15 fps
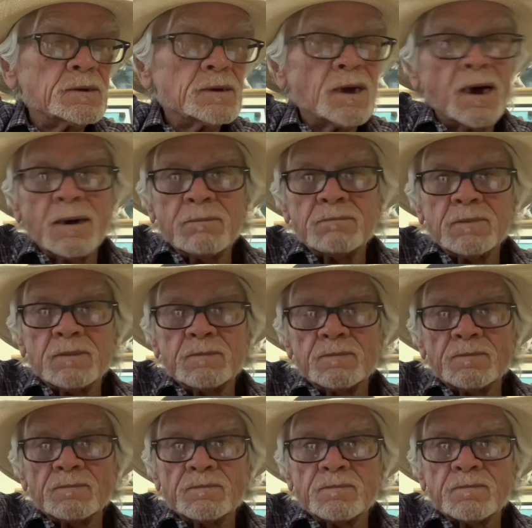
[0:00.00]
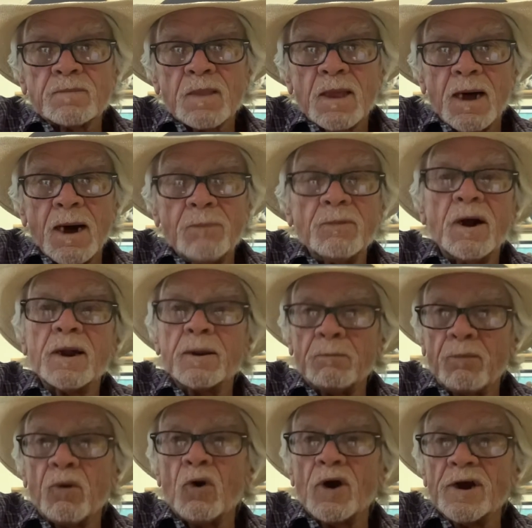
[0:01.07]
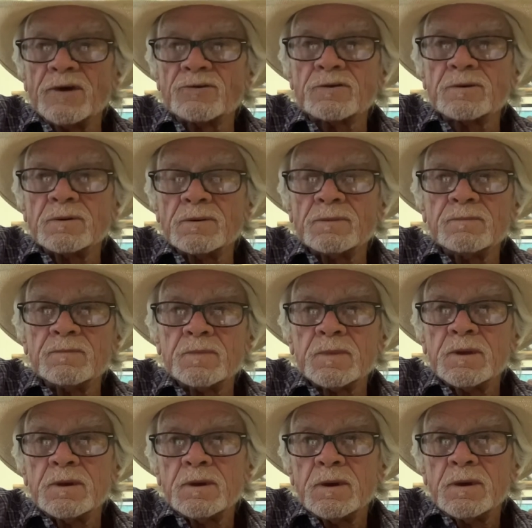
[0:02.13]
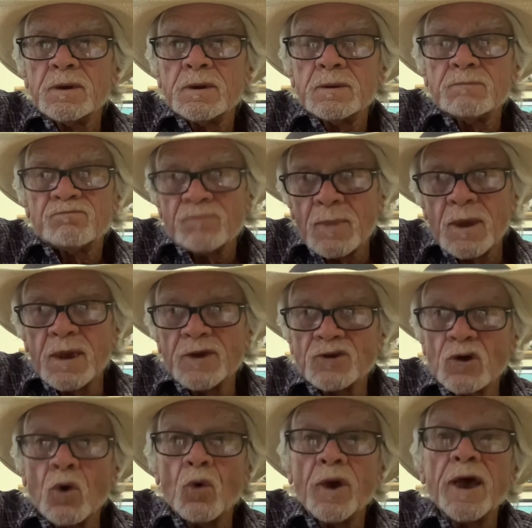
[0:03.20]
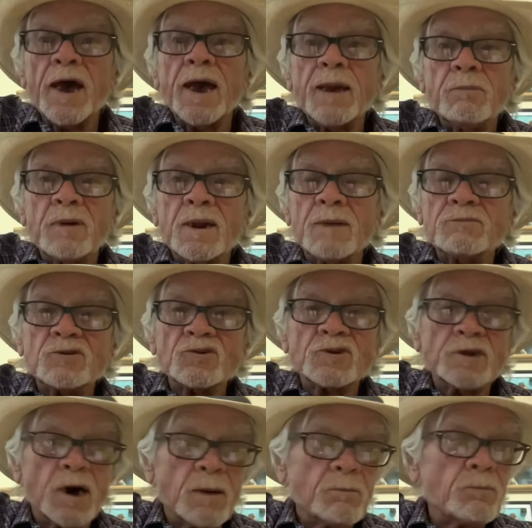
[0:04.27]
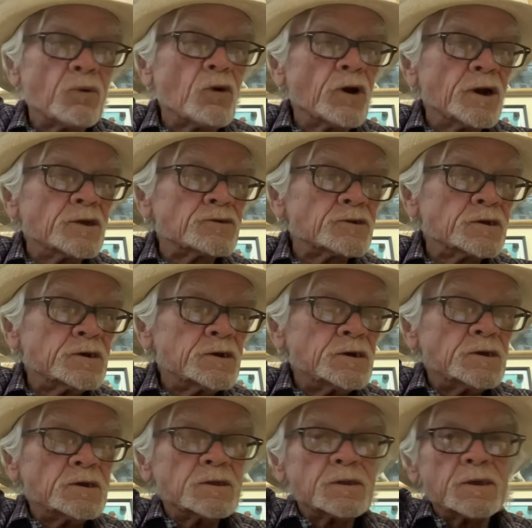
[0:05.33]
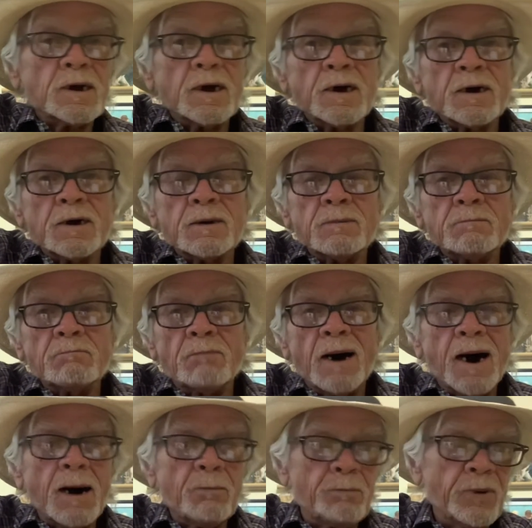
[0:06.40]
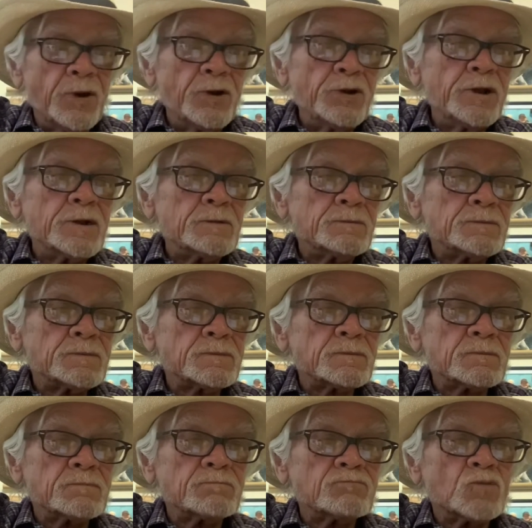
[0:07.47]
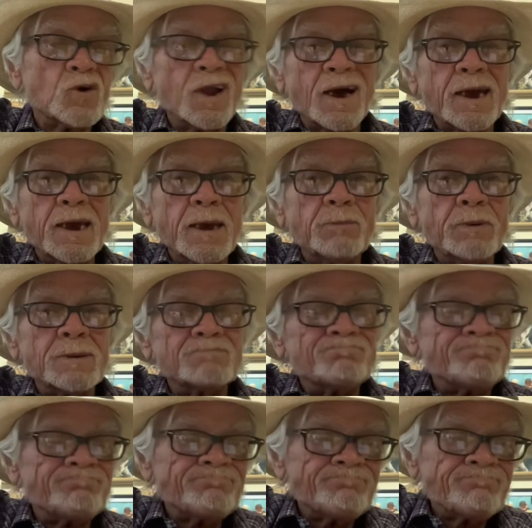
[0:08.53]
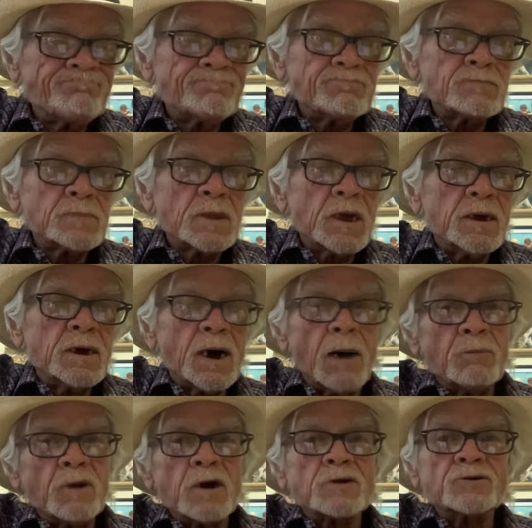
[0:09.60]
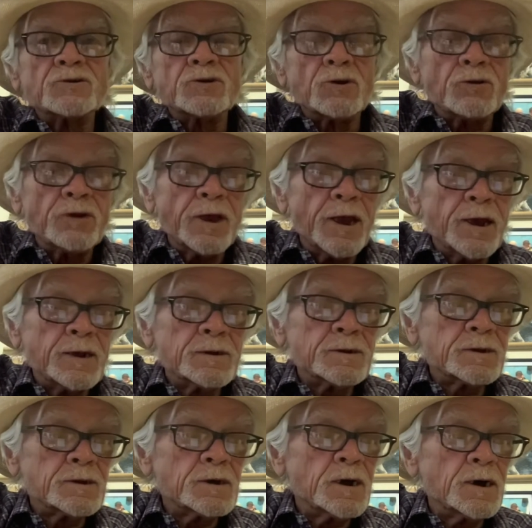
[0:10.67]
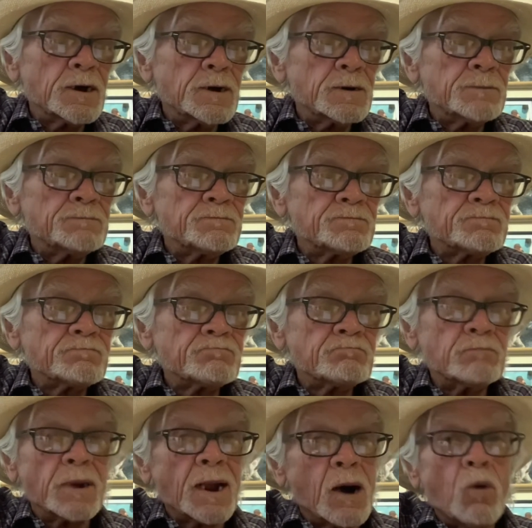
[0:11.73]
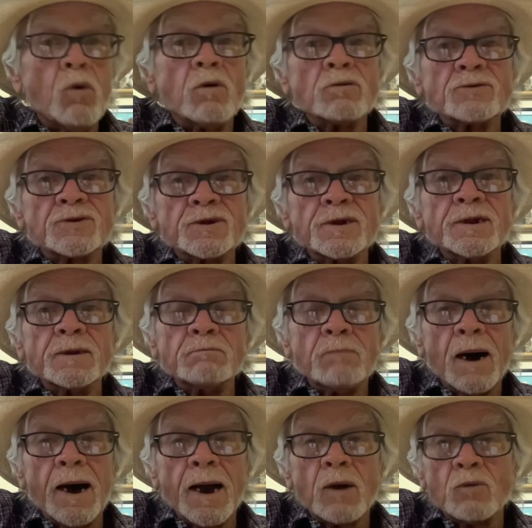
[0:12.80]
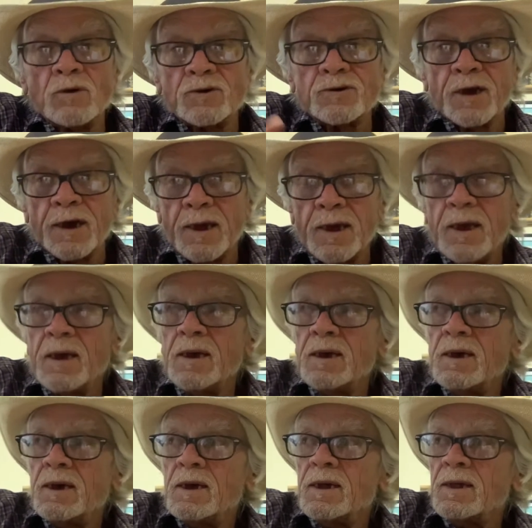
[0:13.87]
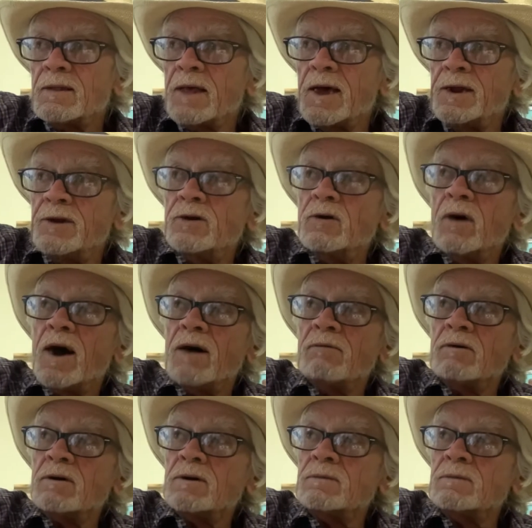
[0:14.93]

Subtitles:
I'm, I'm not impressed. It's okay, but I'm just not impressed. My opinion, will I keep it? I'm not sure yet. Uh, but I won't send it back, which they do have a